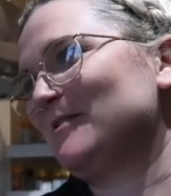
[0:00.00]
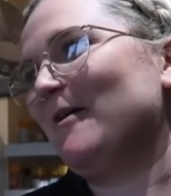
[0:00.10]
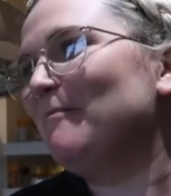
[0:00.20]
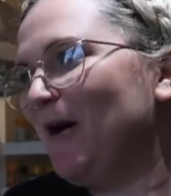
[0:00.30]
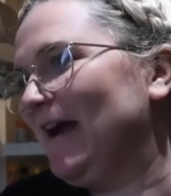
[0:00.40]
So
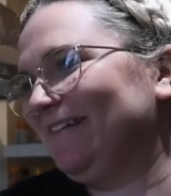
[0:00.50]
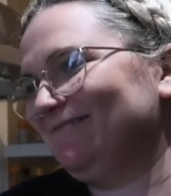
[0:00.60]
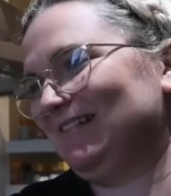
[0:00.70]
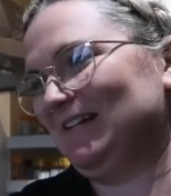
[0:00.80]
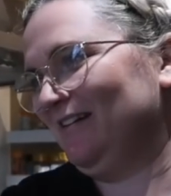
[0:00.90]
I might
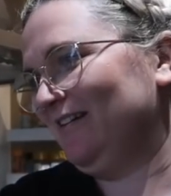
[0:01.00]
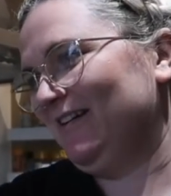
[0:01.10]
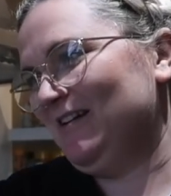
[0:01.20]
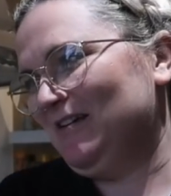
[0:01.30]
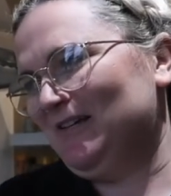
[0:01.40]

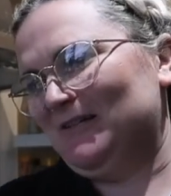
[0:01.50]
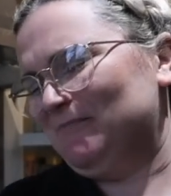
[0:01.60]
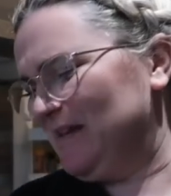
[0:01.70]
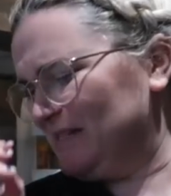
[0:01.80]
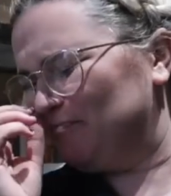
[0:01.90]

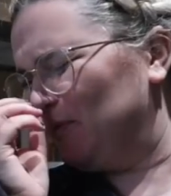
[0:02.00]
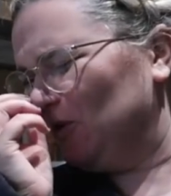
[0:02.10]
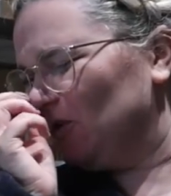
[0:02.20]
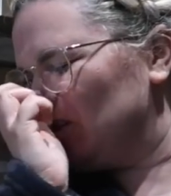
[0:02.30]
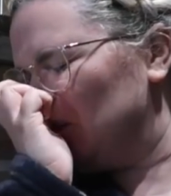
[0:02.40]
miss a
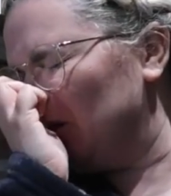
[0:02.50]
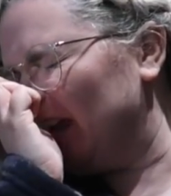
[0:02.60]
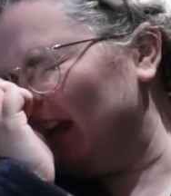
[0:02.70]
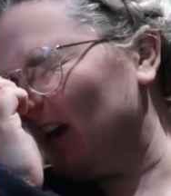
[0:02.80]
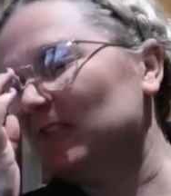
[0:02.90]
book or two
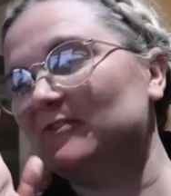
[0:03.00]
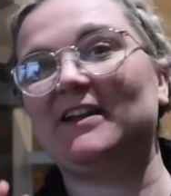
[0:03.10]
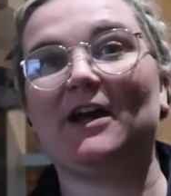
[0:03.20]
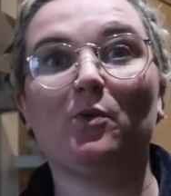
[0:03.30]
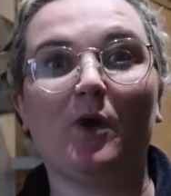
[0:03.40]
here.
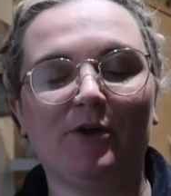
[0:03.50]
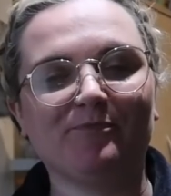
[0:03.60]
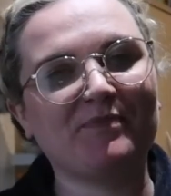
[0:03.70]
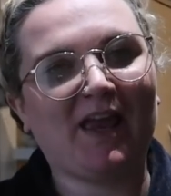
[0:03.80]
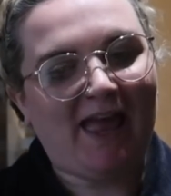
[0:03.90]
Hopefully I
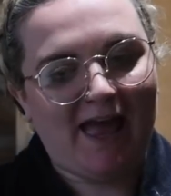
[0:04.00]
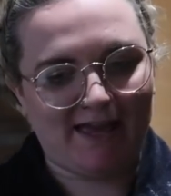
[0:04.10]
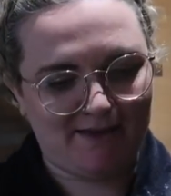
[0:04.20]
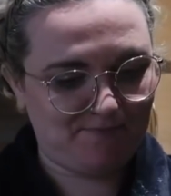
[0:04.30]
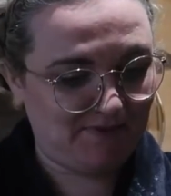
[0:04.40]
won't.
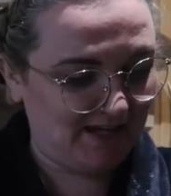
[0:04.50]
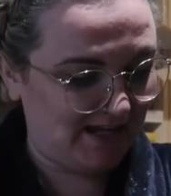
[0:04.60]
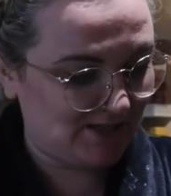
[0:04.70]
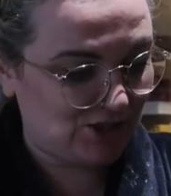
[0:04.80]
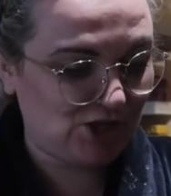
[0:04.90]
Um,
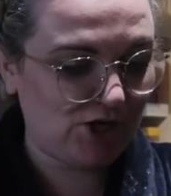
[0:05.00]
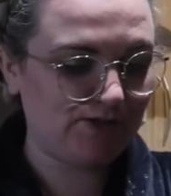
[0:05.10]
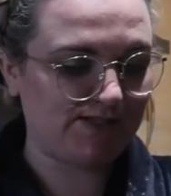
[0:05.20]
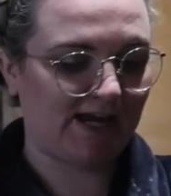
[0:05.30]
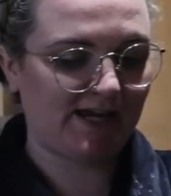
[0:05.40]
it's
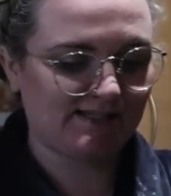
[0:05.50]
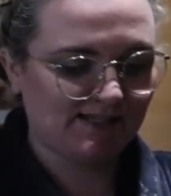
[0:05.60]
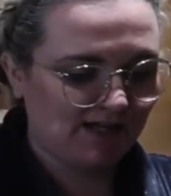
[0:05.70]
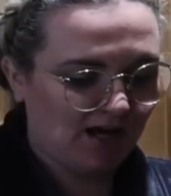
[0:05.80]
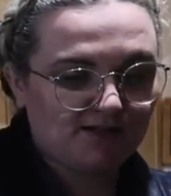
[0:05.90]
Tuesday. It's
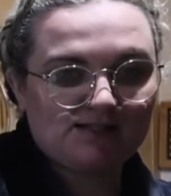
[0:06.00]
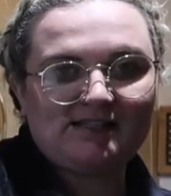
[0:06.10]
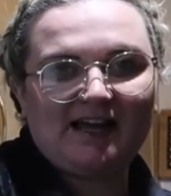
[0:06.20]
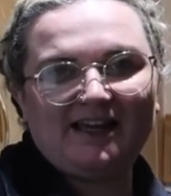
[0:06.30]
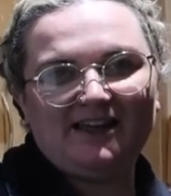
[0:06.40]
the
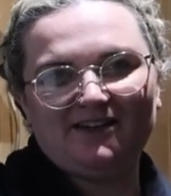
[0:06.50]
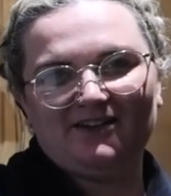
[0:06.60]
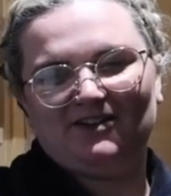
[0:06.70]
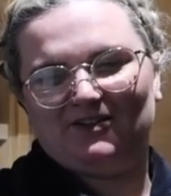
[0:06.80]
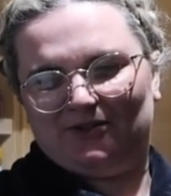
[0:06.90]
last day
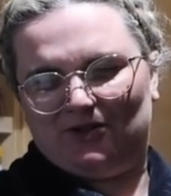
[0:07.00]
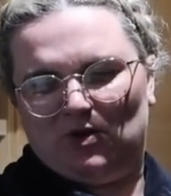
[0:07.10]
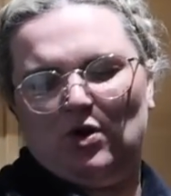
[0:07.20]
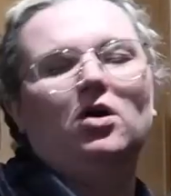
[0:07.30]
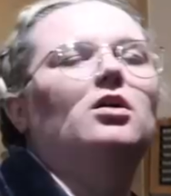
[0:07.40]

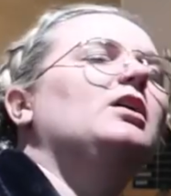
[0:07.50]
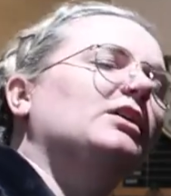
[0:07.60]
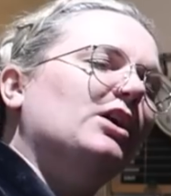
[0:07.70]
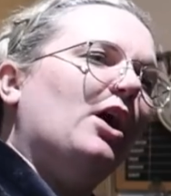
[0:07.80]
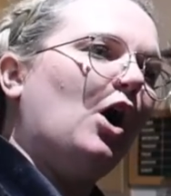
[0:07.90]
oh,
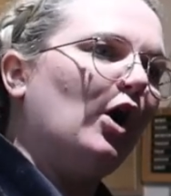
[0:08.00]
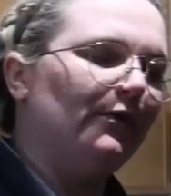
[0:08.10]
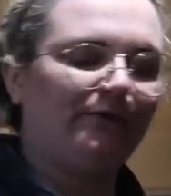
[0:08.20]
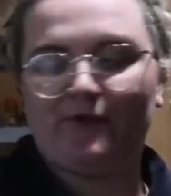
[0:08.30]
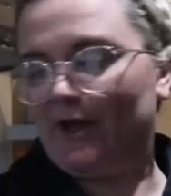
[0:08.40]

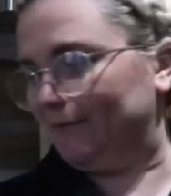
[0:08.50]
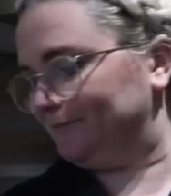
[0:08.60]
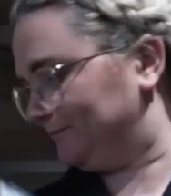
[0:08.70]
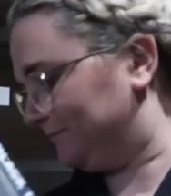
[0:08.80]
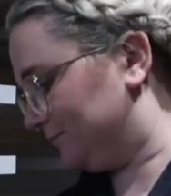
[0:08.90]
of
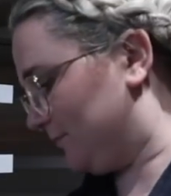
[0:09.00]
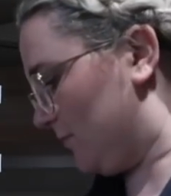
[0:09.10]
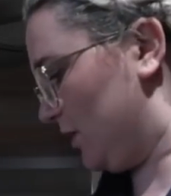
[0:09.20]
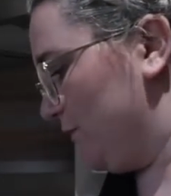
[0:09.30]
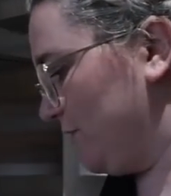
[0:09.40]
um,
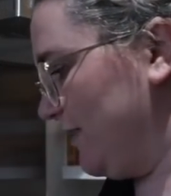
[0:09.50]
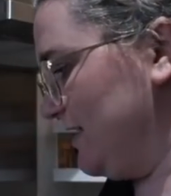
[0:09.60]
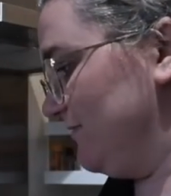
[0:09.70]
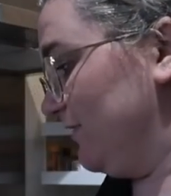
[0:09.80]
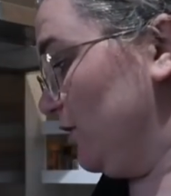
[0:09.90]
of the
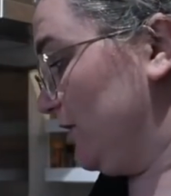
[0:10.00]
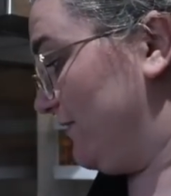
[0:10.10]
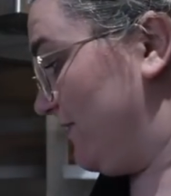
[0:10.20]
reading vlog.